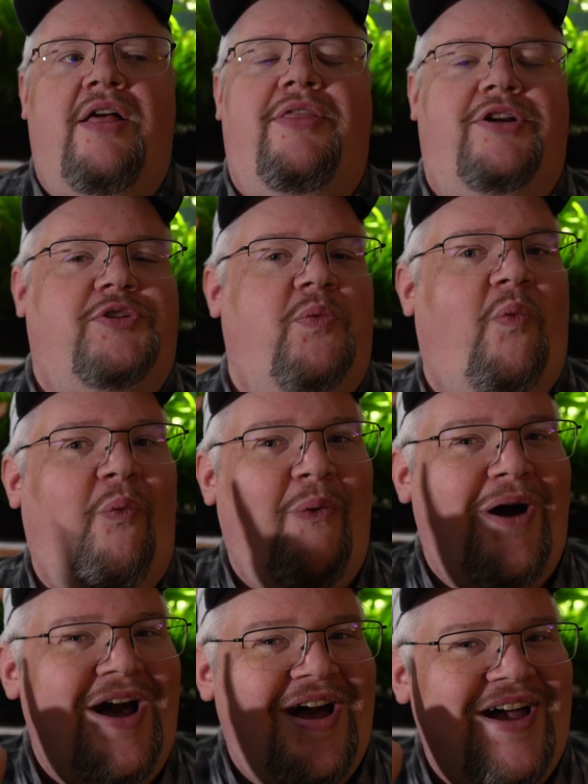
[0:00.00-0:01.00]
There's
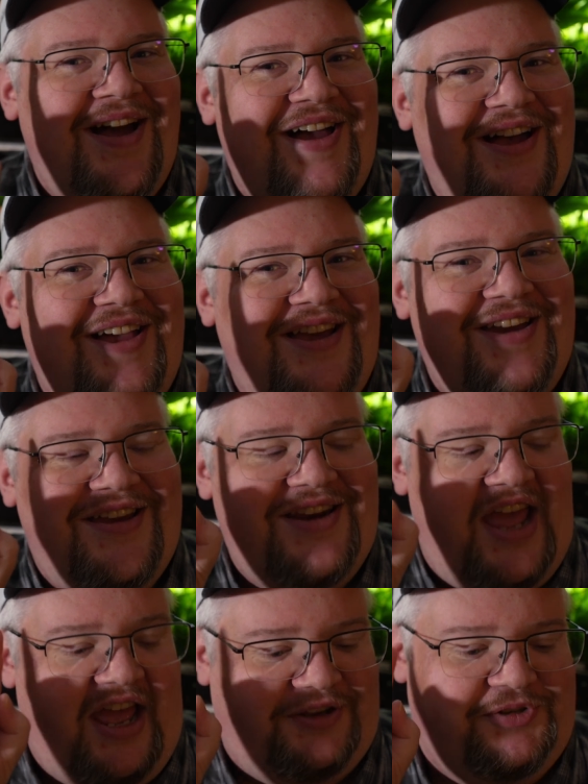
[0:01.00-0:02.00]
one
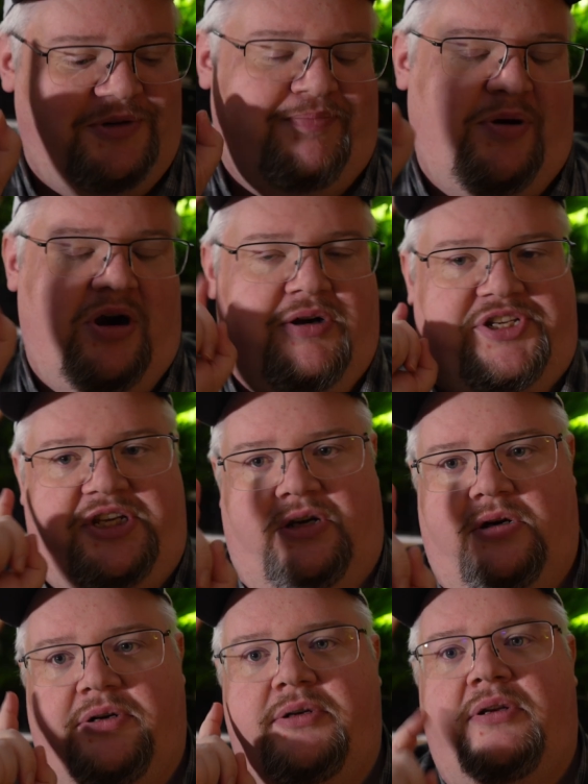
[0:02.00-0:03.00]
extra part
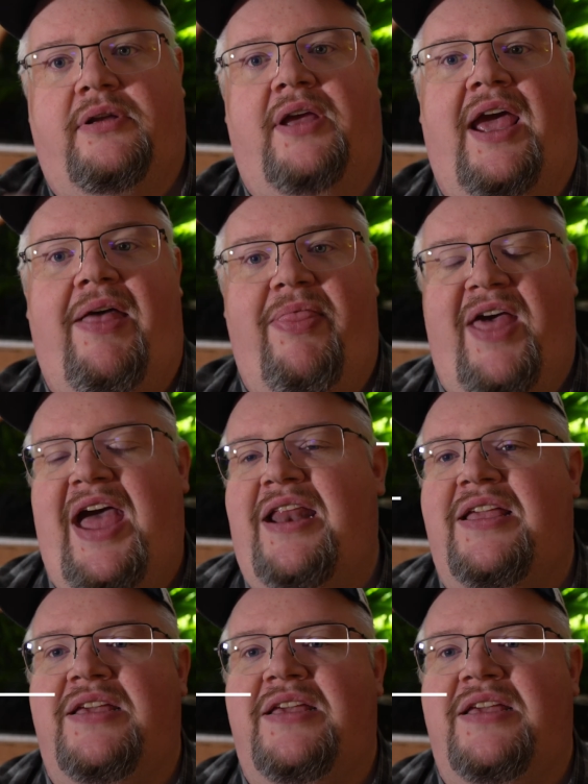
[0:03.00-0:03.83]
here, and that